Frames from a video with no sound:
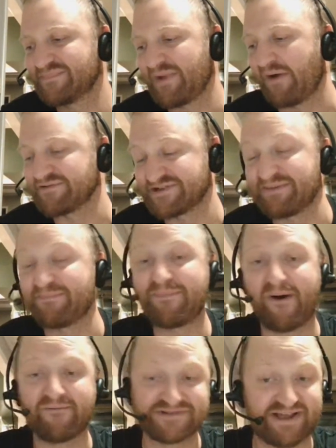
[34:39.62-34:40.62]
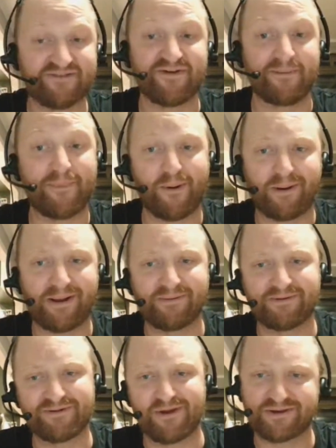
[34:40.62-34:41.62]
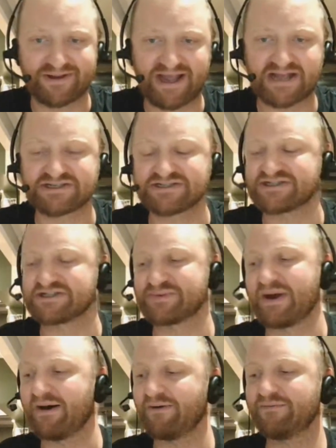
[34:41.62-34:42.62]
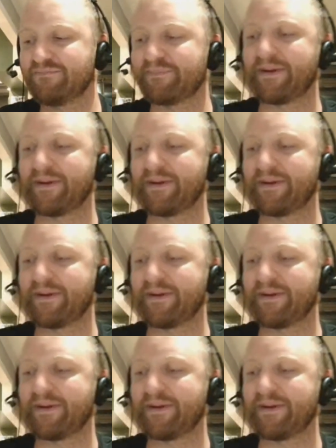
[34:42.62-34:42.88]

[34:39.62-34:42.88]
Obviously a fit Ponga with no concussions as well.